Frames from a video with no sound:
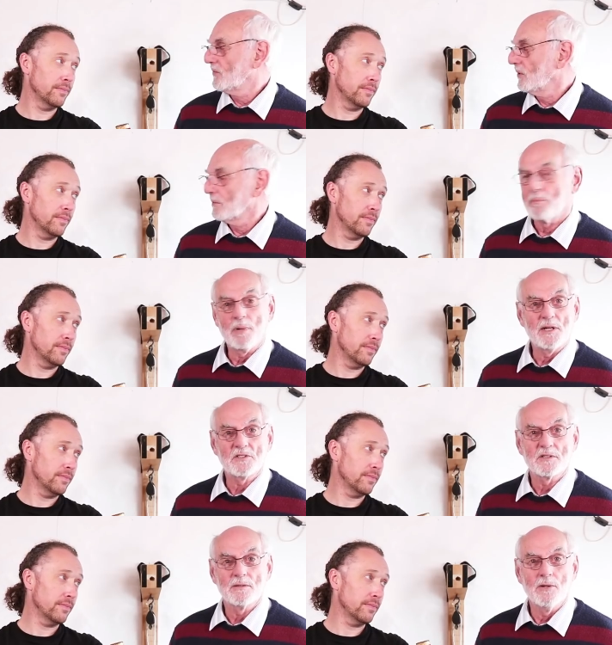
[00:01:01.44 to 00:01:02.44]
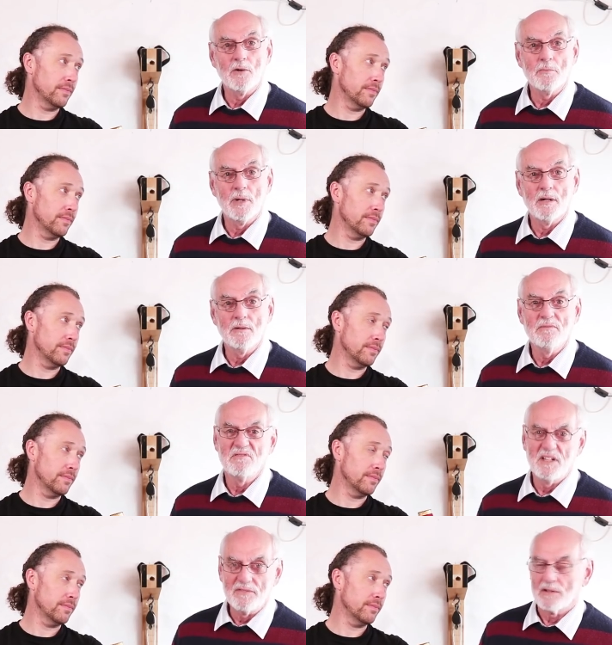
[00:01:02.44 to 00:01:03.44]
Speaker 1: foot plus longbow,
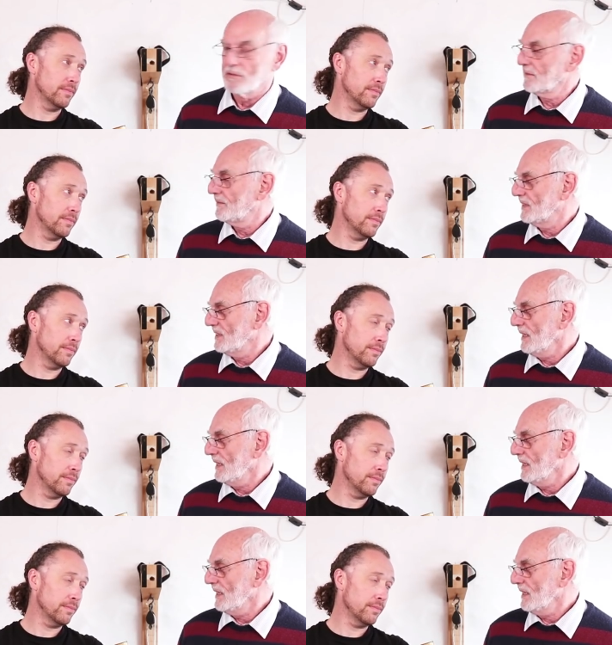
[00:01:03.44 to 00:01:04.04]
difficult to fit